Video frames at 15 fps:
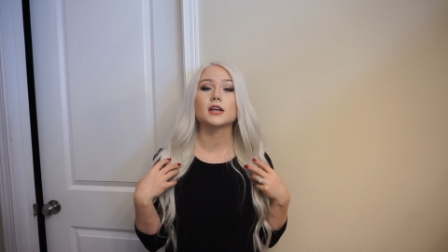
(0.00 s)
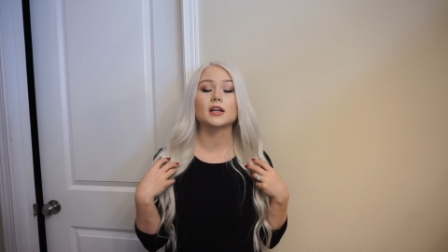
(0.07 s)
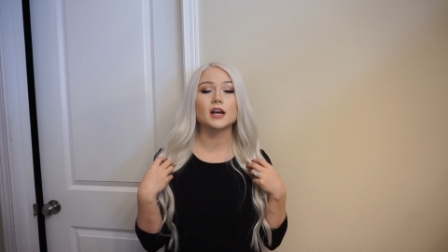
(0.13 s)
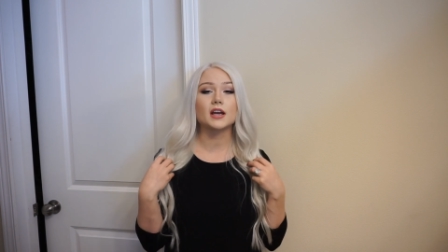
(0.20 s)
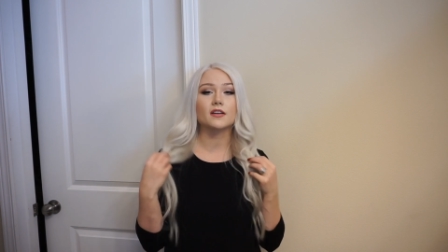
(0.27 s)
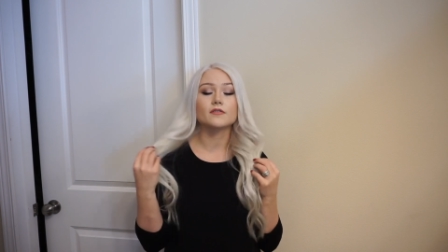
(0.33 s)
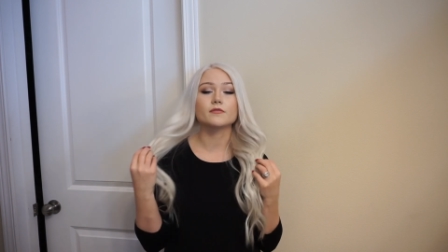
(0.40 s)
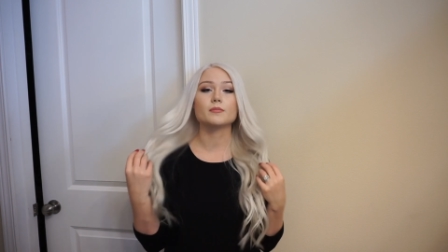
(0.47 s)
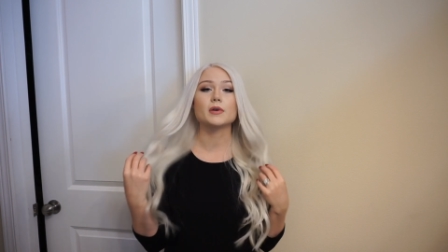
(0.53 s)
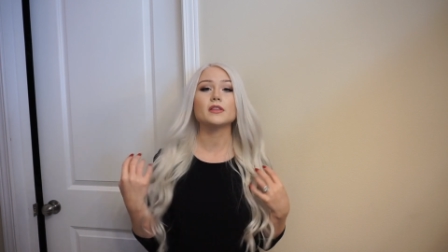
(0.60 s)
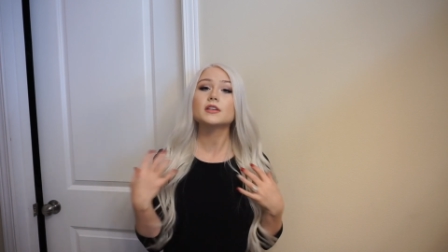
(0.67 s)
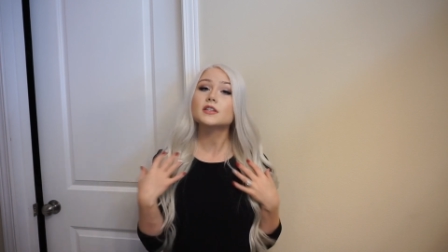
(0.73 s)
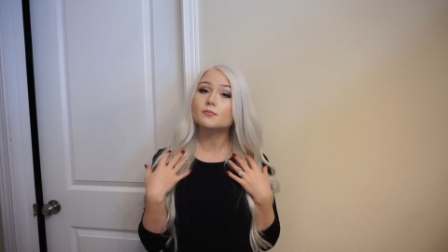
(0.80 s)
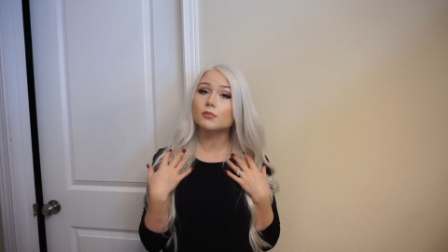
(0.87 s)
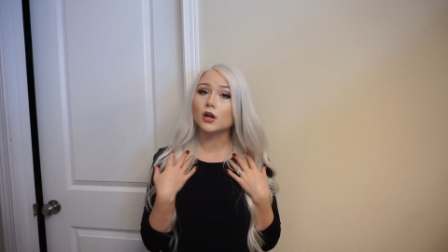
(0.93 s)
and I have
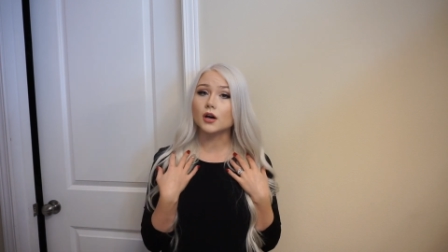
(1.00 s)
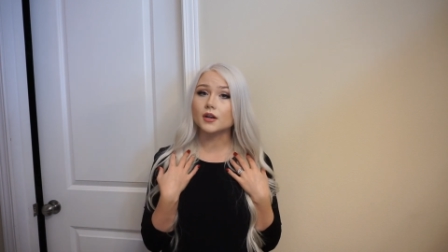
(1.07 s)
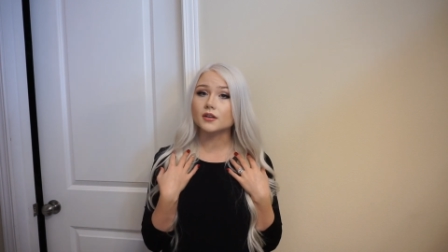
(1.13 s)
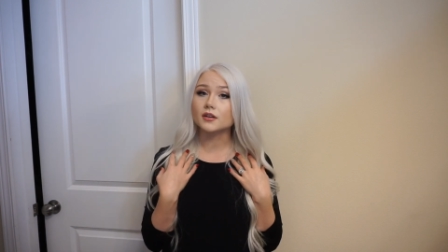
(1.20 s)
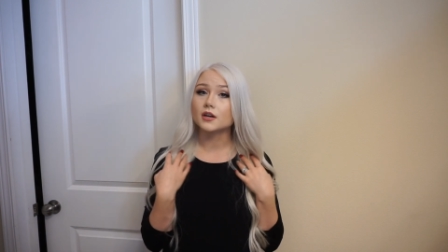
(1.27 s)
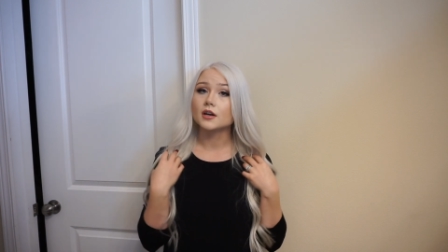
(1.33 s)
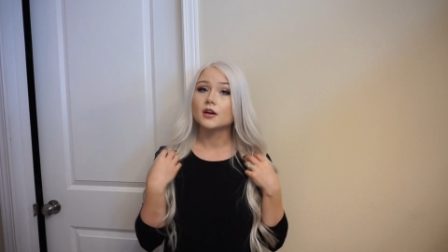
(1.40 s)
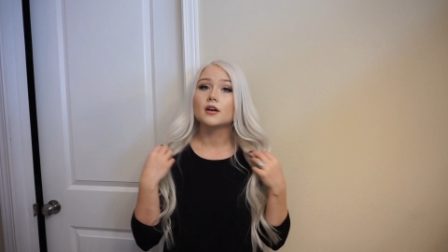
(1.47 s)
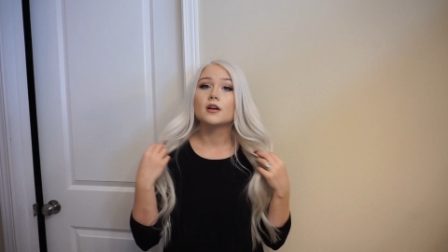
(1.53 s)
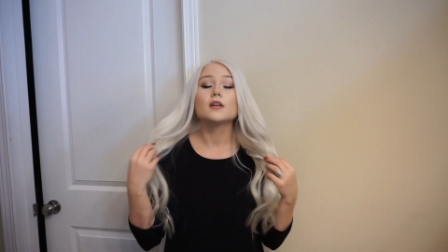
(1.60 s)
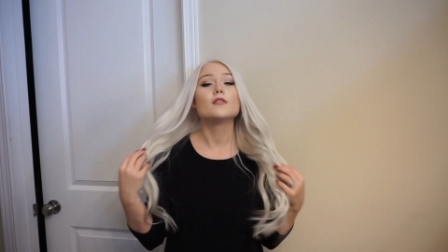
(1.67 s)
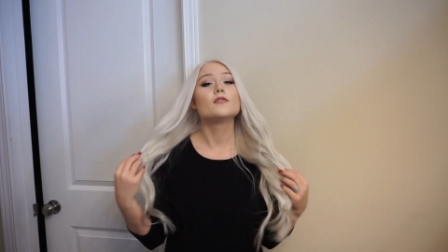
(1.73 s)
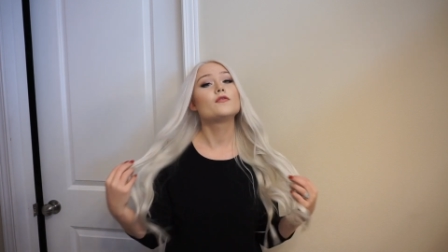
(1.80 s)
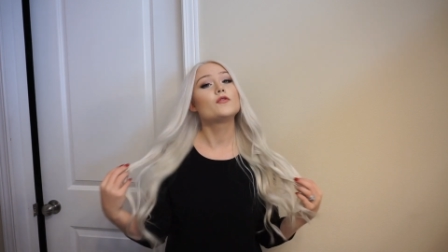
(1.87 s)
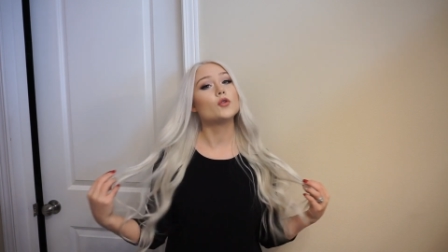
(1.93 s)
been this blonde
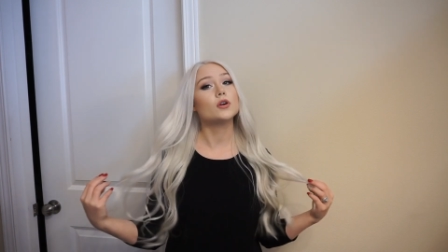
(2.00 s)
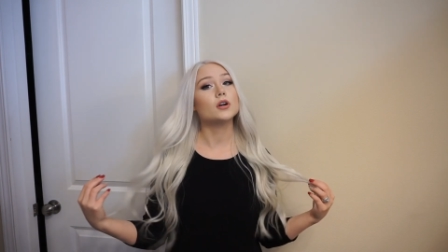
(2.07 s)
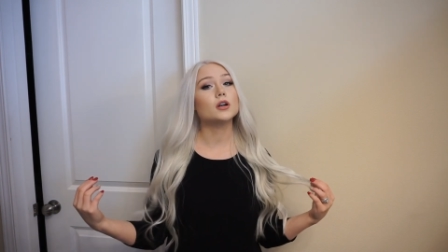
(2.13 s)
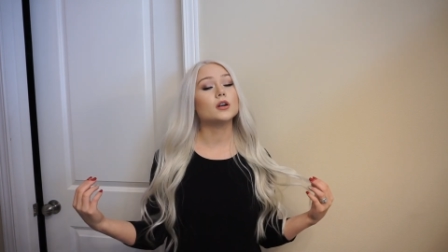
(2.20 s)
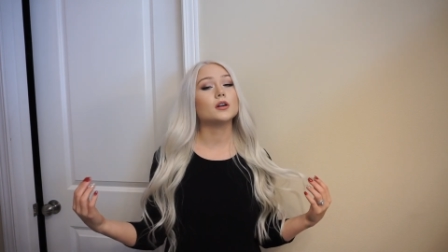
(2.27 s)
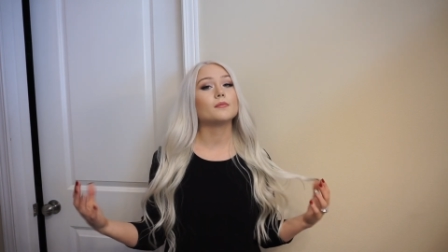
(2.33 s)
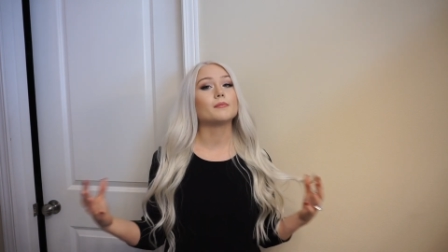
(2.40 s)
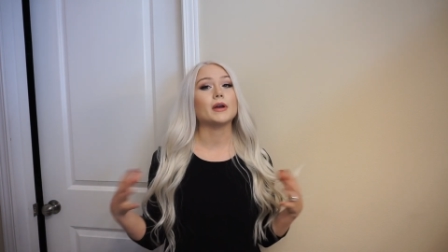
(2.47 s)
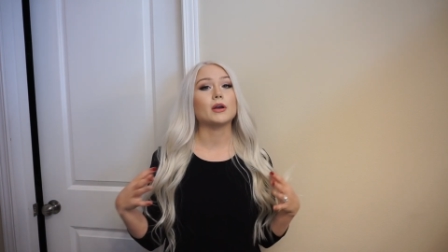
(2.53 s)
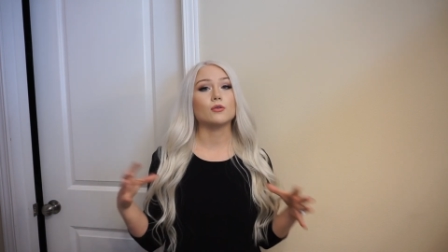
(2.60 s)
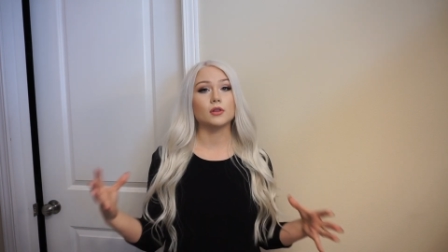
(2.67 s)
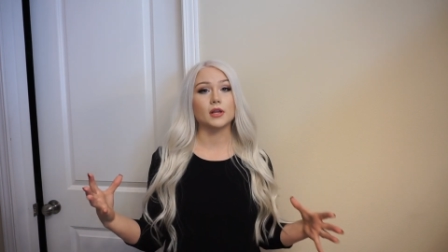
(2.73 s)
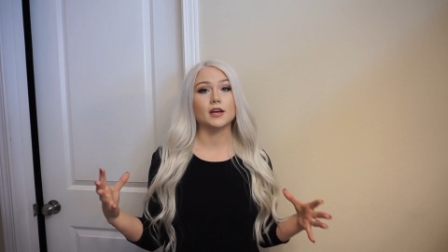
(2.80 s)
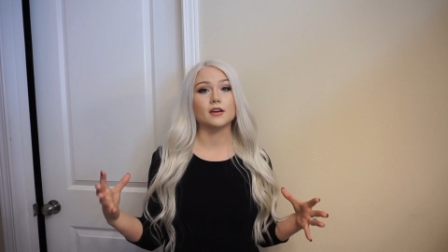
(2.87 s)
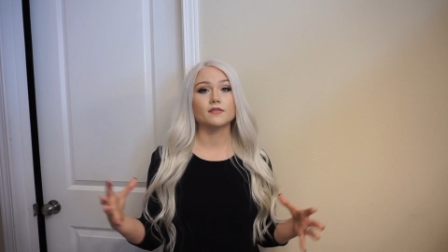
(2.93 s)
for my
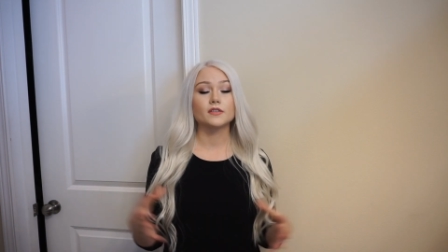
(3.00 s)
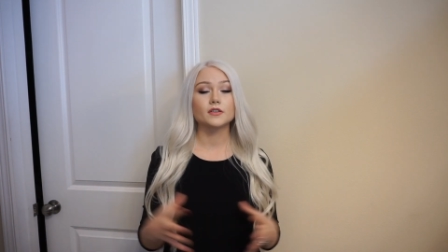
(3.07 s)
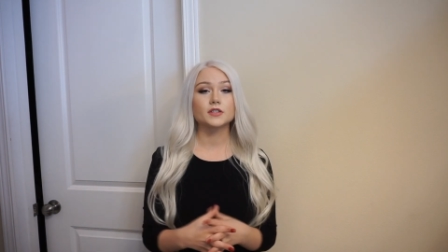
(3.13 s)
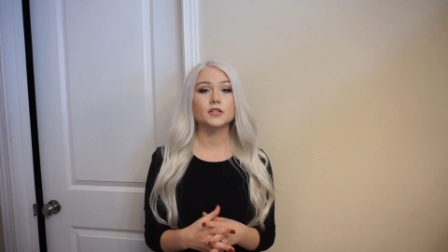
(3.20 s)
whole life.